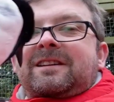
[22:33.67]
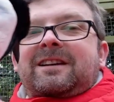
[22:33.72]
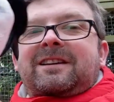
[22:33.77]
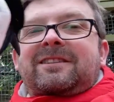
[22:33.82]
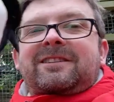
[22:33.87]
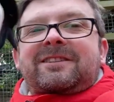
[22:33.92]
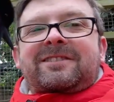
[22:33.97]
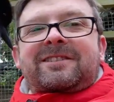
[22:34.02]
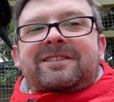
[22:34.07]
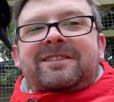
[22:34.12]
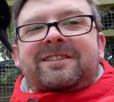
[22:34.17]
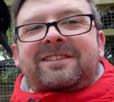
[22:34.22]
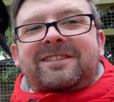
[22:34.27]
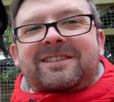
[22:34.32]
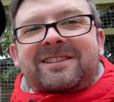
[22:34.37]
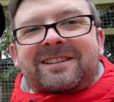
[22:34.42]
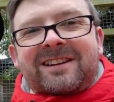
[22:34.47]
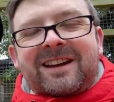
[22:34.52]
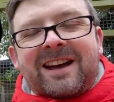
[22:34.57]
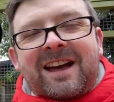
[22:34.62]
I
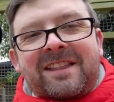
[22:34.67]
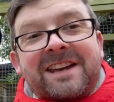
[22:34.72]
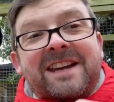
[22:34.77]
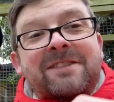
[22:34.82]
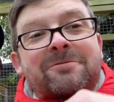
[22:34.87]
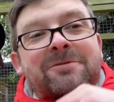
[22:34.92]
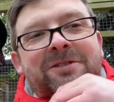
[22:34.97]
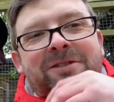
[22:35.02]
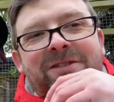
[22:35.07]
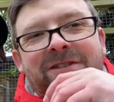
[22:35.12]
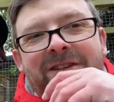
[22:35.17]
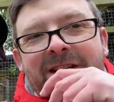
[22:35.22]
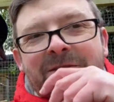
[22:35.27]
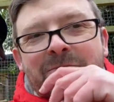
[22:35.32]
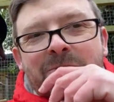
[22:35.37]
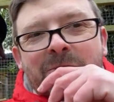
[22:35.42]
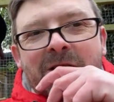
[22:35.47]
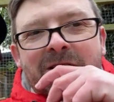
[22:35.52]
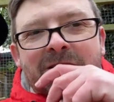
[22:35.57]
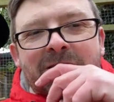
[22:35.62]
think it was the
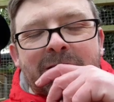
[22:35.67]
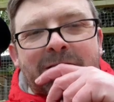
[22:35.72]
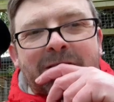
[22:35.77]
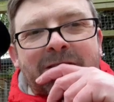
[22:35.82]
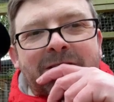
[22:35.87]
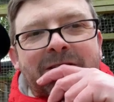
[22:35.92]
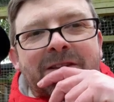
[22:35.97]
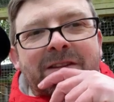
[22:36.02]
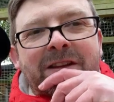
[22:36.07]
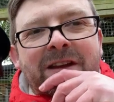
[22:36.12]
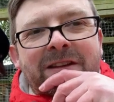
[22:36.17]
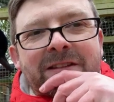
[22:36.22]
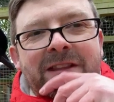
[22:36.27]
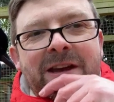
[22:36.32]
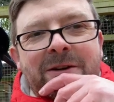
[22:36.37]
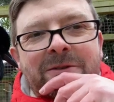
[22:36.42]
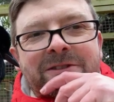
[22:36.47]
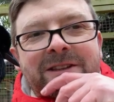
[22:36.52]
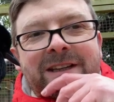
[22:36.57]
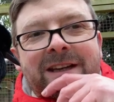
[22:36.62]
same one that
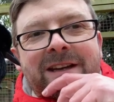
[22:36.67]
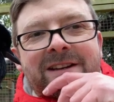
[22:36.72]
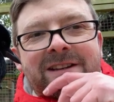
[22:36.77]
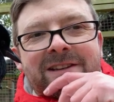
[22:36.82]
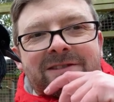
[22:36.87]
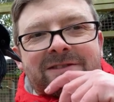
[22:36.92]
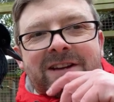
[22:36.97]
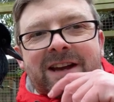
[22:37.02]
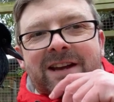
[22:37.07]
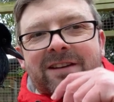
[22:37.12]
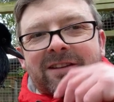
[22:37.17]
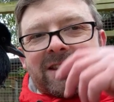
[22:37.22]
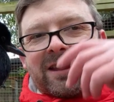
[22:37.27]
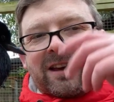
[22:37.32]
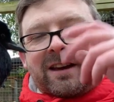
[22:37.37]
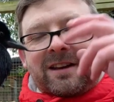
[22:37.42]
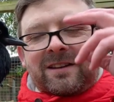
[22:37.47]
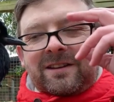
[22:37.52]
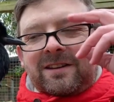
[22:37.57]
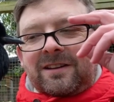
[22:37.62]
there was a Guinness tent
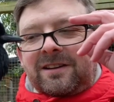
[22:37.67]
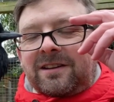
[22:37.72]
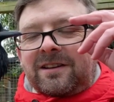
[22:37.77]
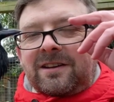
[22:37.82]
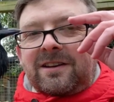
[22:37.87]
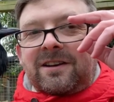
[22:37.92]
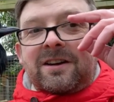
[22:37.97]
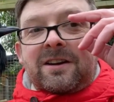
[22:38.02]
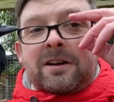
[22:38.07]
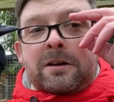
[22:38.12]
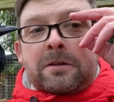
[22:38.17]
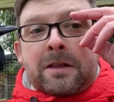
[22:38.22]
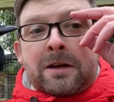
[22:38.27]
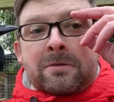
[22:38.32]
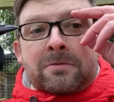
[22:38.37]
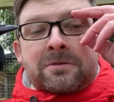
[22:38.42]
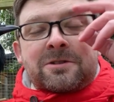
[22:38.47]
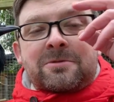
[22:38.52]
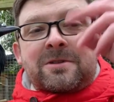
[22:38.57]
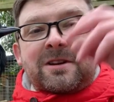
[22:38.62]
there, and they
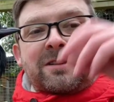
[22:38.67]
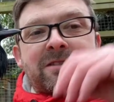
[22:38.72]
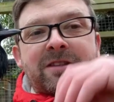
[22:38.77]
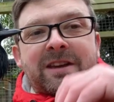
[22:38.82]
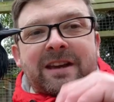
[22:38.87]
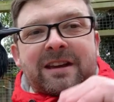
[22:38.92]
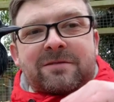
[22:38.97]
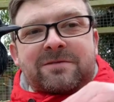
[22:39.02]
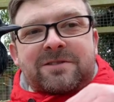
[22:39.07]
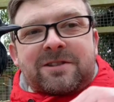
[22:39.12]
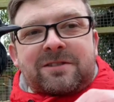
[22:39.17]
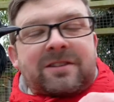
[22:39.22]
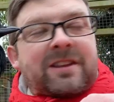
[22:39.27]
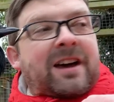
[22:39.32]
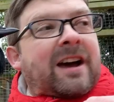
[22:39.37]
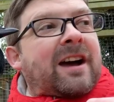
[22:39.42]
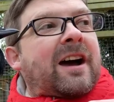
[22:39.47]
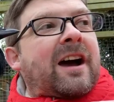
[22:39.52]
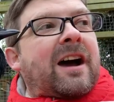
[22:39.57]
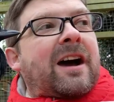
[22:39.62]
were doing a thing of just
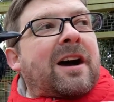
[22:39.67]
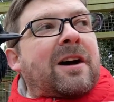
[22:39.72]
that